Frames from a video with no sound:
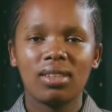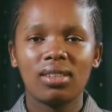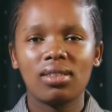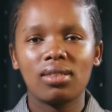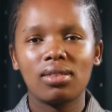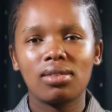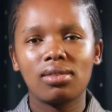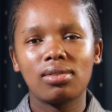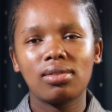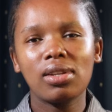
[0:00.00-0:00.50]

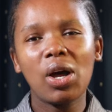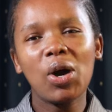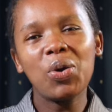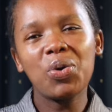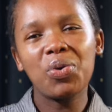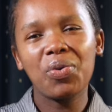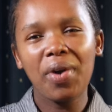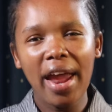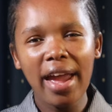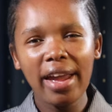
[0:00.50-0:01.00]
So
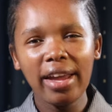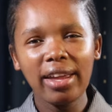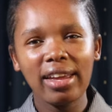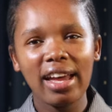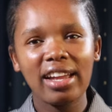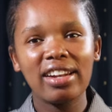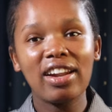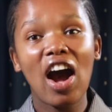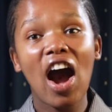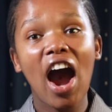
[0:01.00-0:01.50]
rank
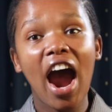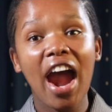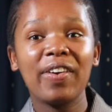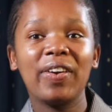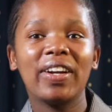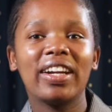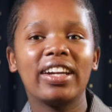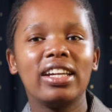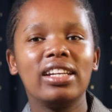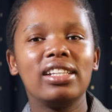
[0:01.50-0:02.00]
and
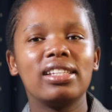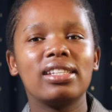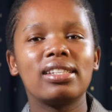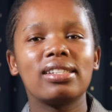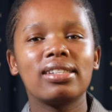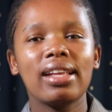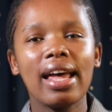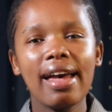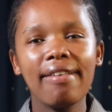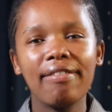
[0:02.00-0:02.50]
hierarchy
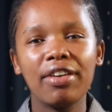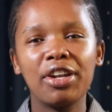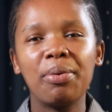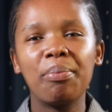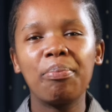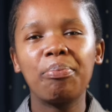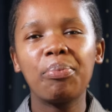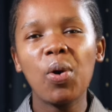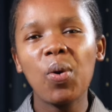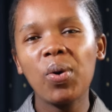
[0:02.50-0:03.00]
serve an
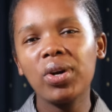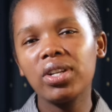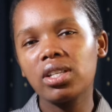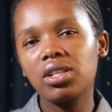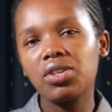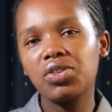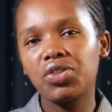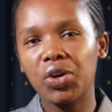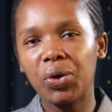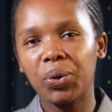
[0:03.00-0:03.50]

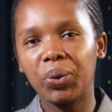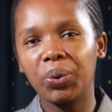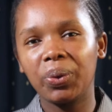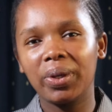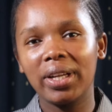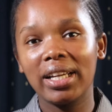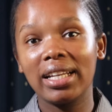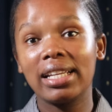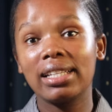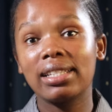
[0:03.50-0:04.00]
important role
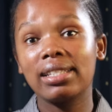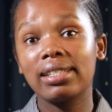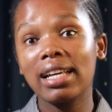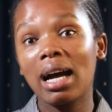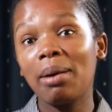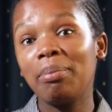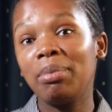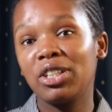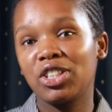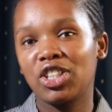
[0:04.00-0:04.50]
in
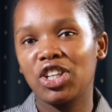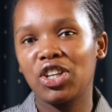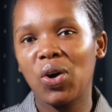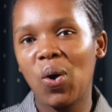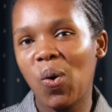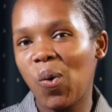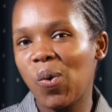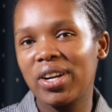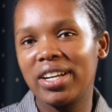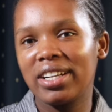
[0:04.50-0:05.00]
establishing
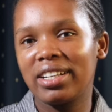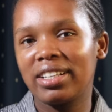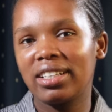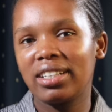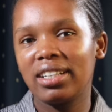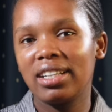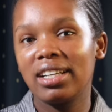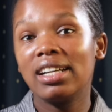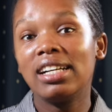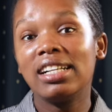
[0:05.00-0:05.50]
order,
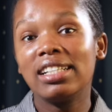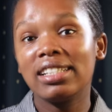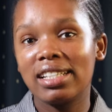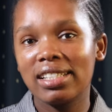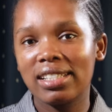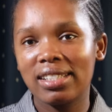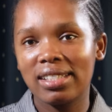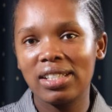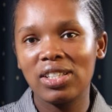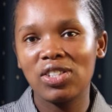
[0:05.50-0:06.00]

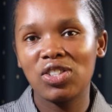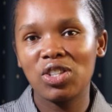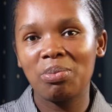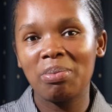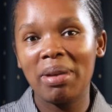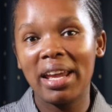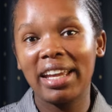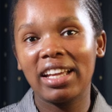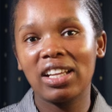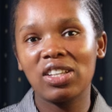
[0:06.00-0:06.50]

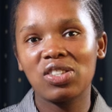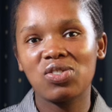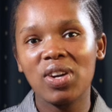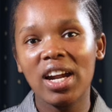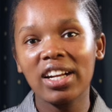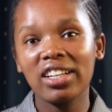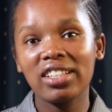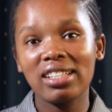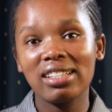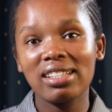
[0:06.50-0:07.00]
decision-making
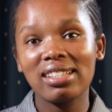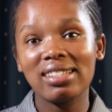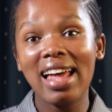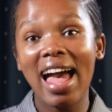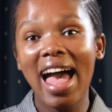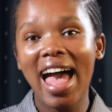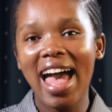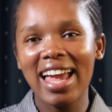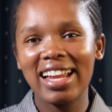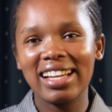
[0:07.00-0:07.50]
structures,
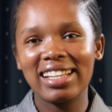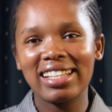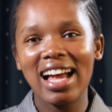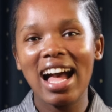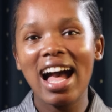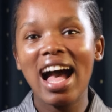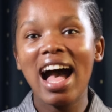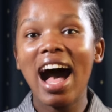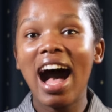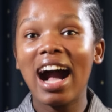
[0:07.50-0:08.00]
and
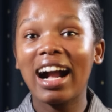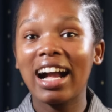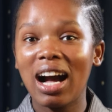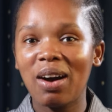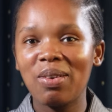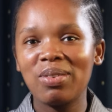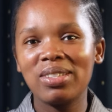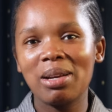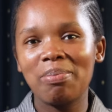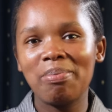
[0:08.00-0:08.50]

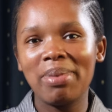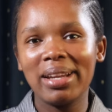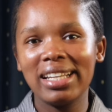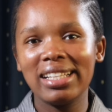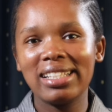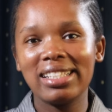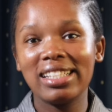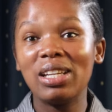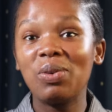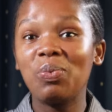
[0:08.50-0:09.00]

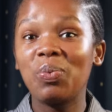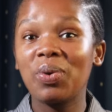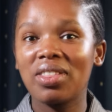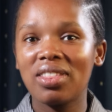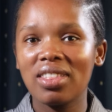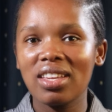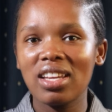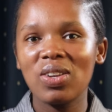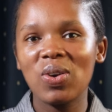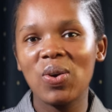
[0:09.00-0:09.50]
accountability
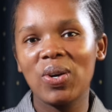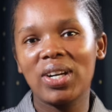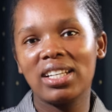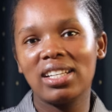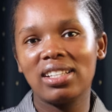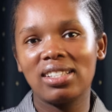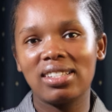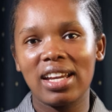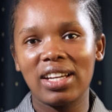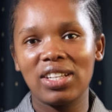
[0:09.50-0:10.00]
within
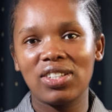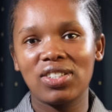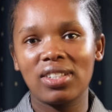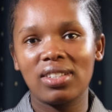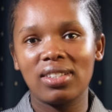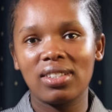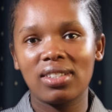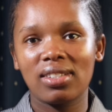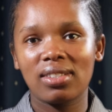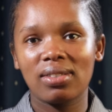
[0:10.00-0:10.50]

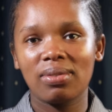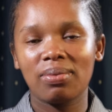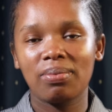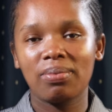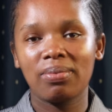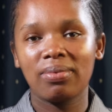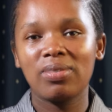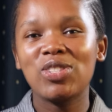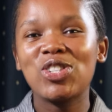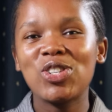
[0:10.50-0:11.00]
organizations.
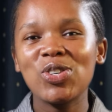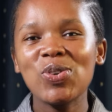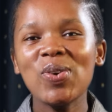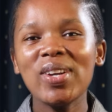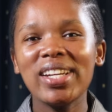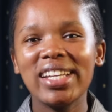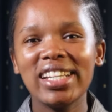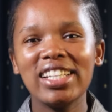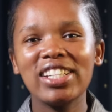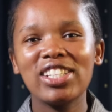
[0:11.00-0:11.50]
True
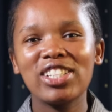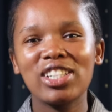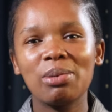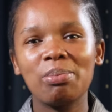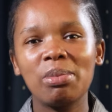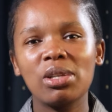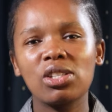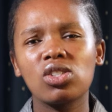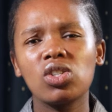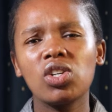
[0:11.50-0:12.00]
leadership
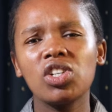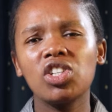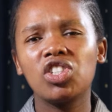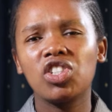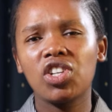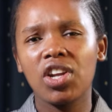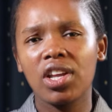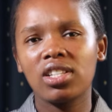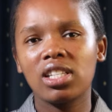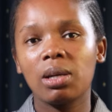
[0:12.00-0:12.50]
is not
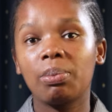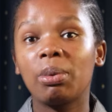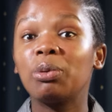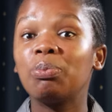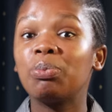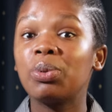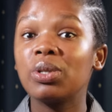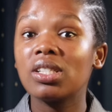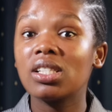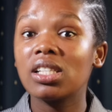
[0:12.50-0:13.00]
just
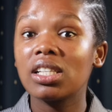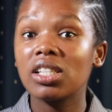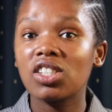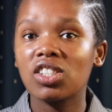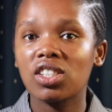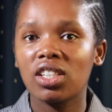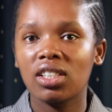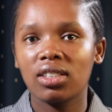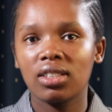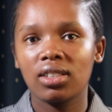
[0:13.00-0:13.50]
about
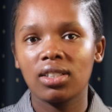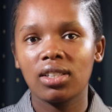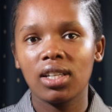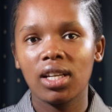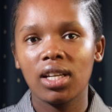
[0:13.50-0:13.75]
position,